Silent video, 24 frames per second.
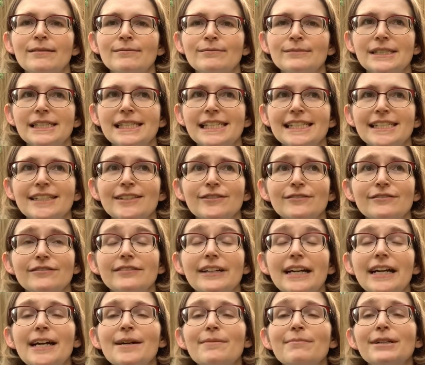still
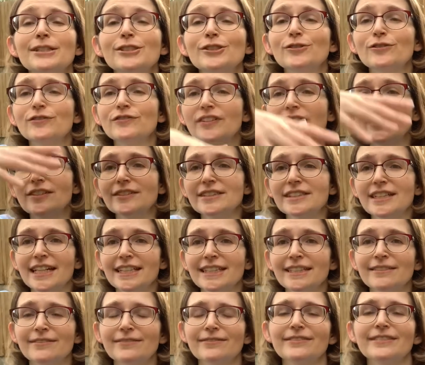very much felt kind
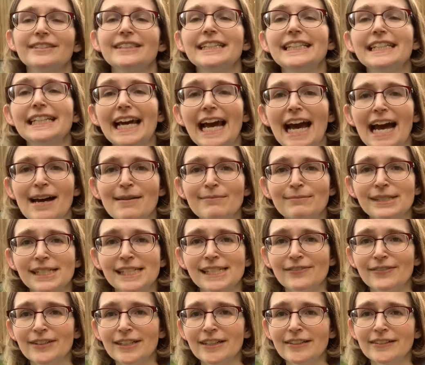of the
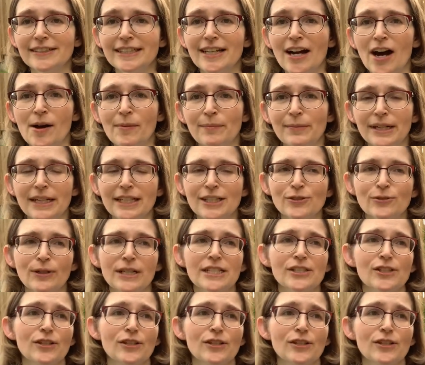atmosphere and the ambiance, right?